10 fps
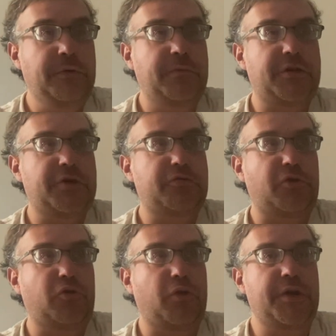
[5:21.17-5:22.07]
potential
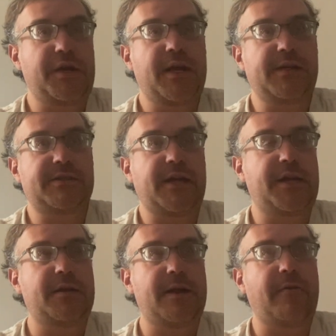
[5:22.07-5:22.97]
recording days, I
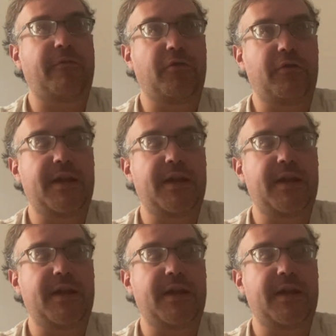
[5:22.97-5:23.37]
can definitely